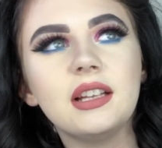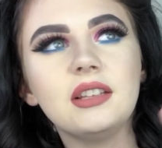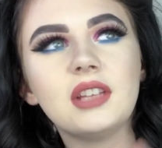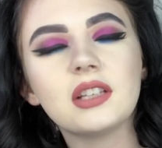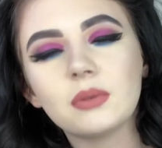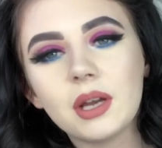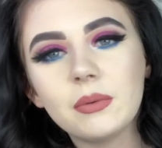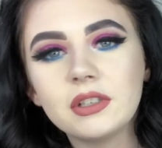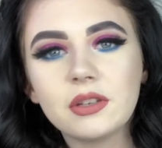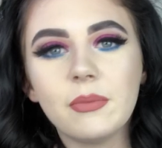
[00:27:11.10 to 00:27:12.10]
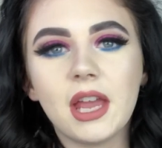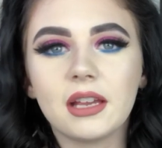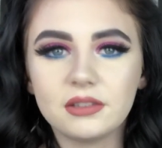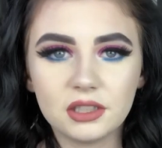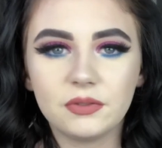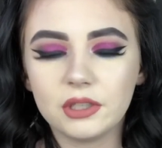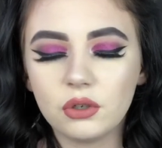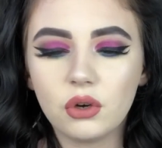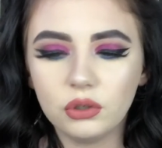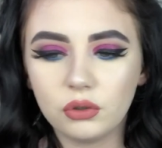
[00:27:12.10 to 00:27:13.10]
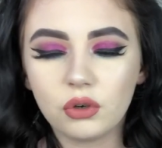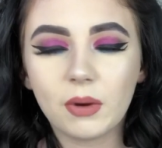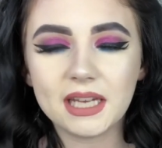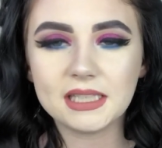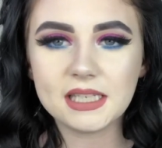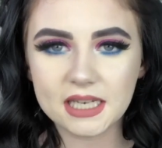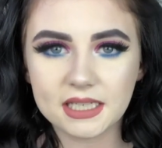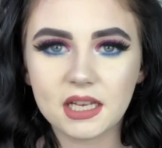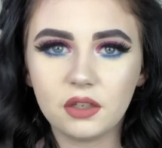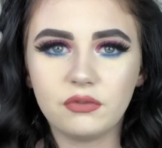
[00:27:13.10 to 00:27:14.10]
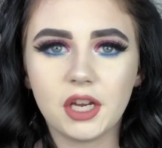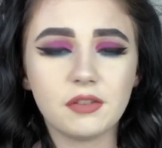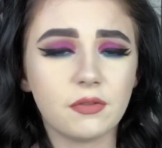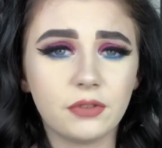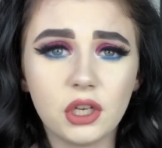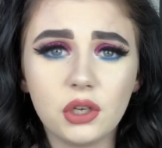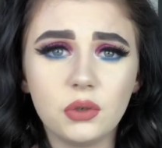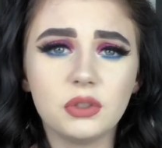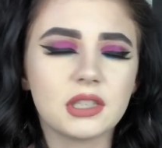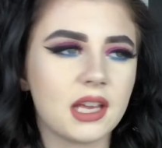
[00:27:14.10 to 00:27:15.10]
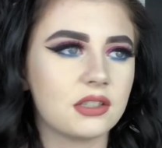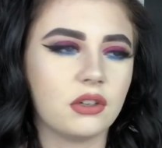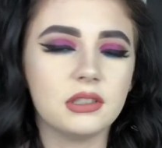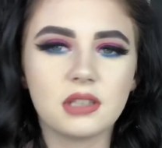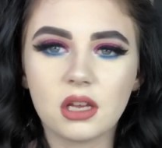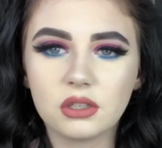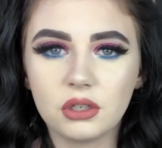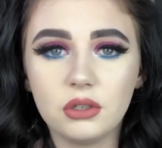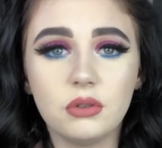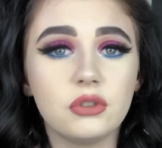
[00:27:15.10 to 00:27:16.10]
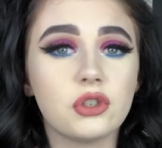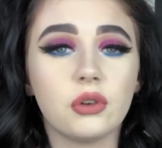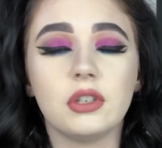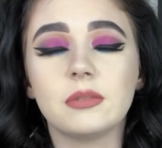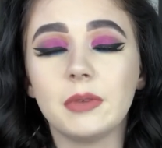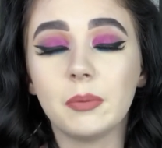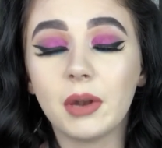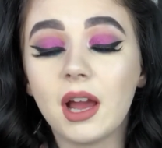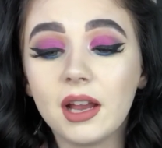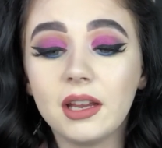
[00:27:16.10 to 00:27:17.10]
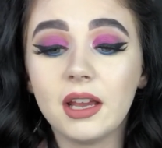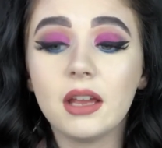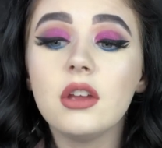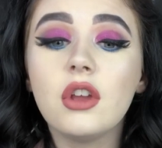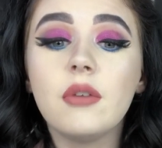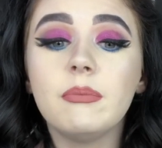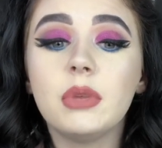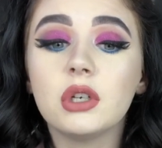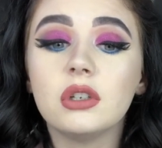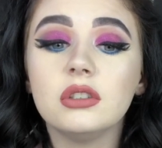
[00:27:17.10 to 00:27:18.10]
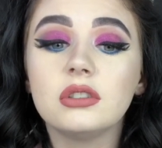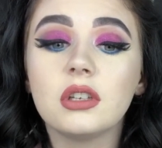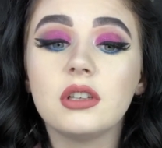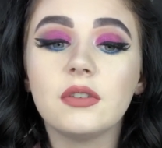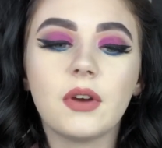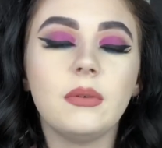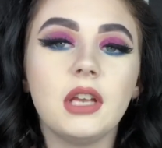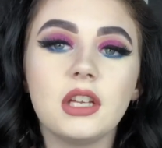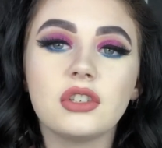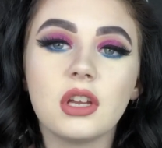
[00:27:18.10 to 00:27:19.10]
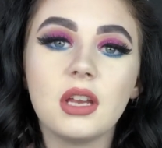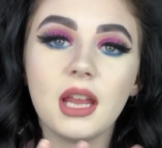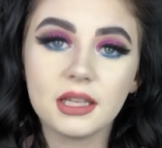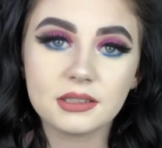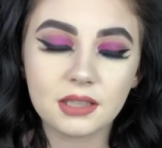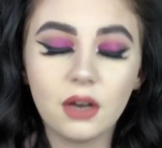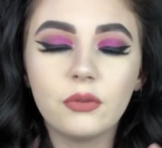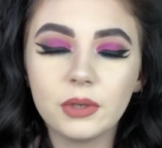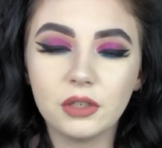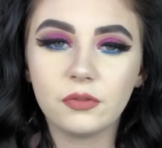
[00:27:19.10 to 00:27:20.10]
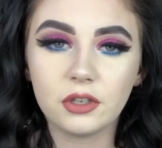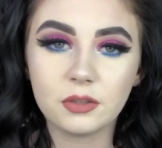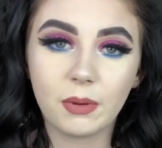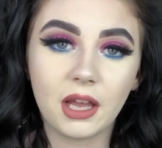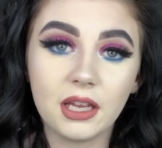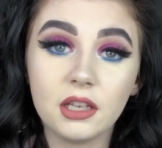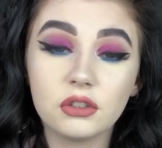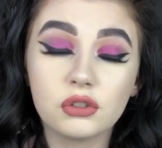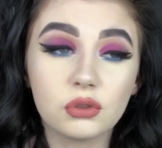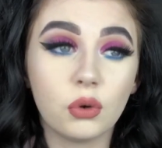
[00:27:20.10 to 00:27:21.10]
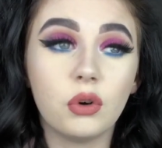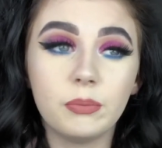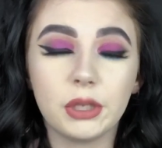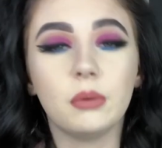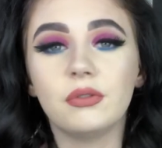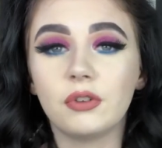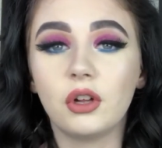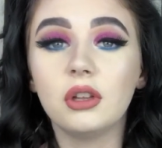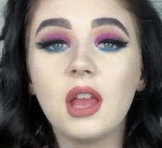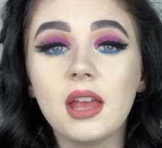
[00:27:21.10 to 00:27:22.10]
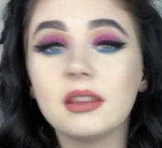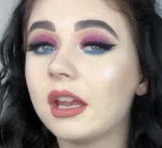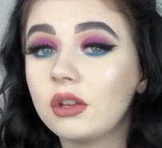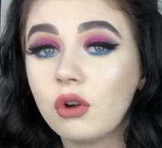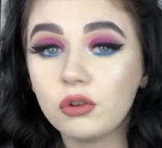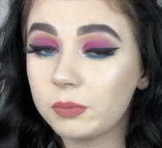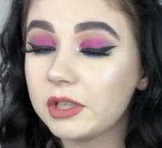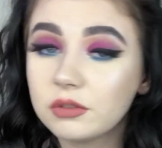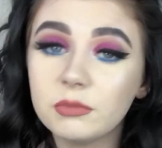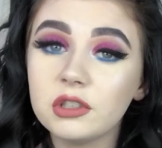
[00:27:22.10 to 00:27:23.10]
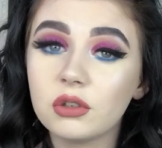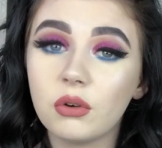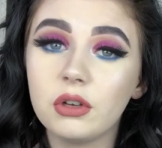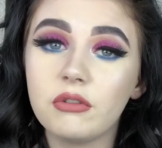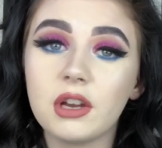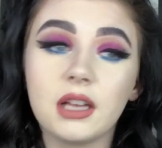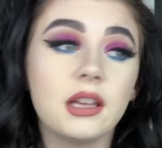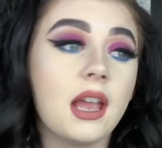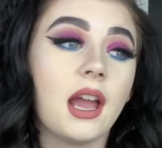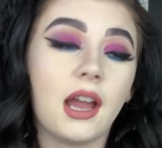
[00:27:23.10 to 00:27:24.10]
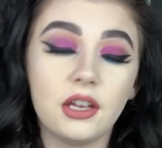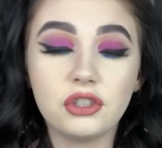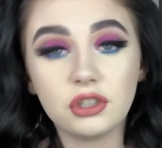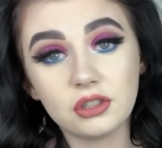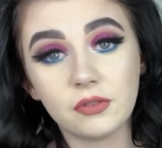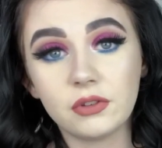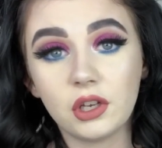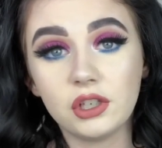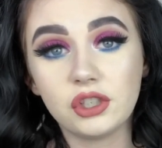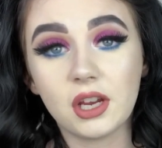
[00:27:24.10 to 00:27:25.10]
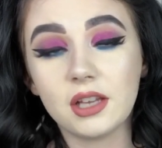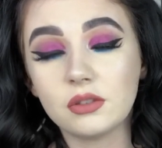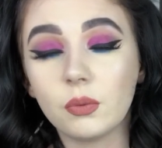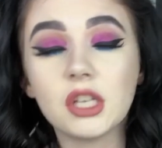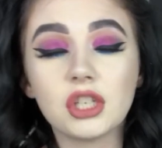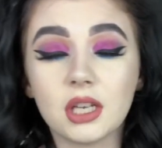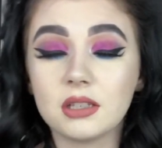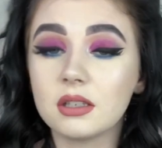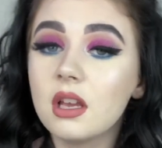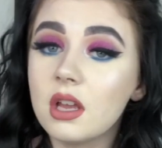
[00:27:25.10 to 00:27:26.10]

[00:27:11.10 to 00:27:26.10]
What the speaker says: that's why I wanted to make this video and go quite into detail and read reviews, test it on tattoos, show you me applying it, because the foundation itself, when you first apply it, is so beautiful that it could be somebody's holy grail. And she does have 30 shades, which is